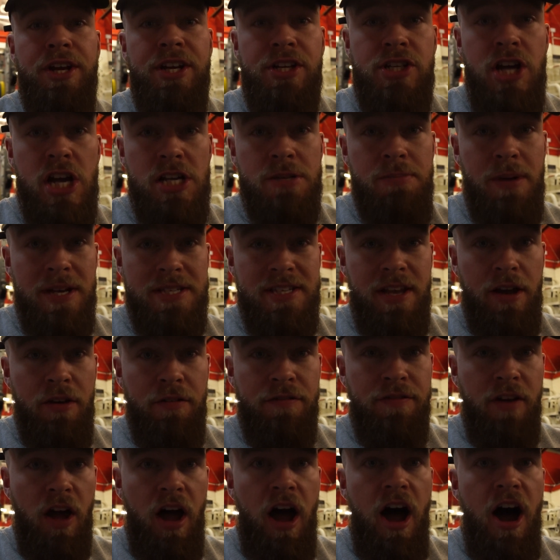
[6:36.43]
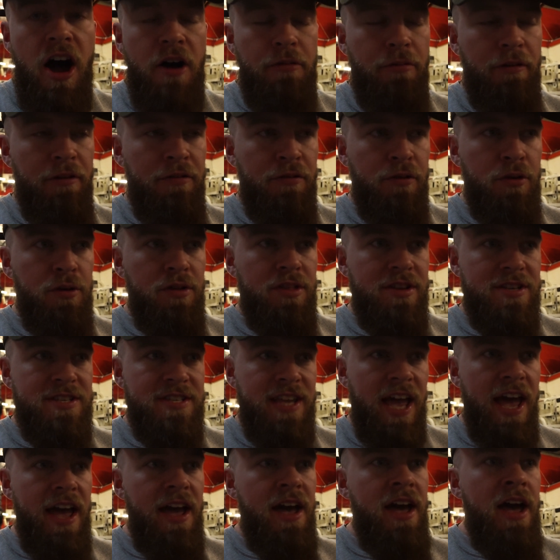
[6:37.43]
readjust myself like halfway through the
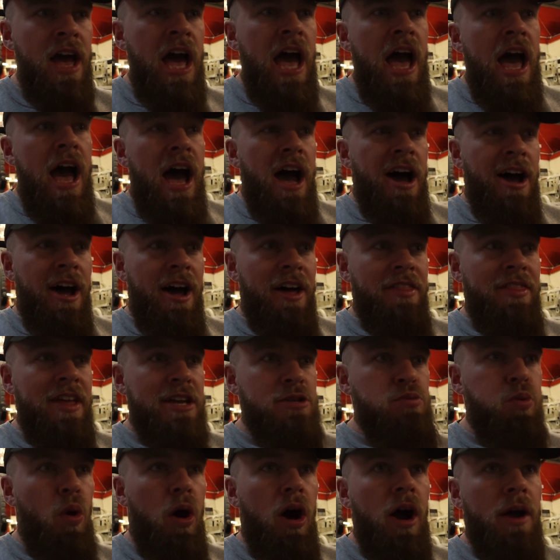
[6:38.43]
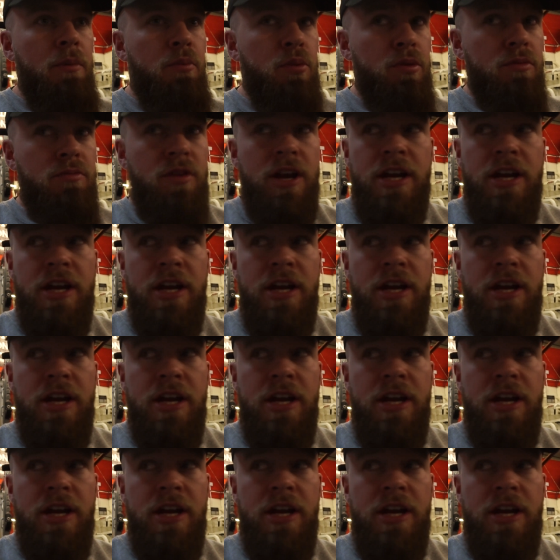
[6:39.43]
set, and that's what I wouldn't